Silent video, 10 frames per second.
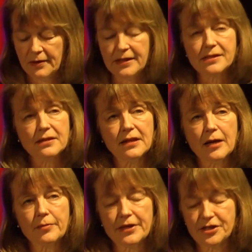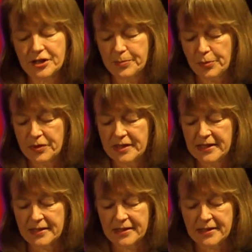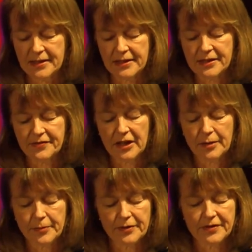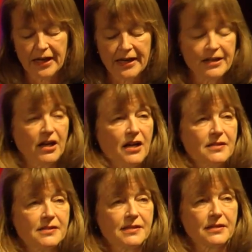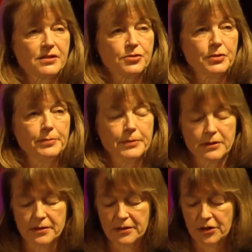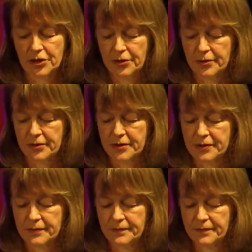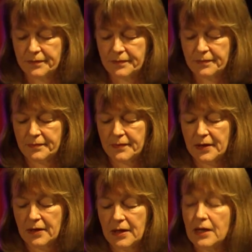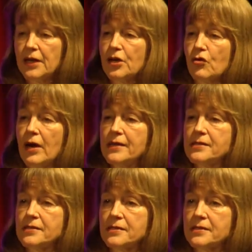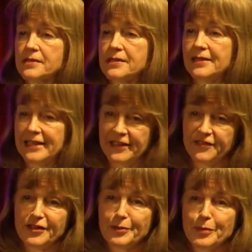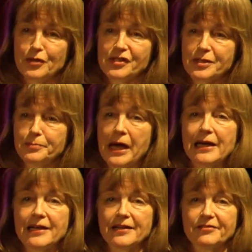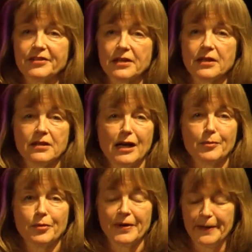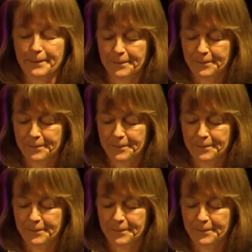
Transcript: These collaborations persist in the development of diagnostics, treatments, and cures. In a crisis, even the most competitive can collaborate.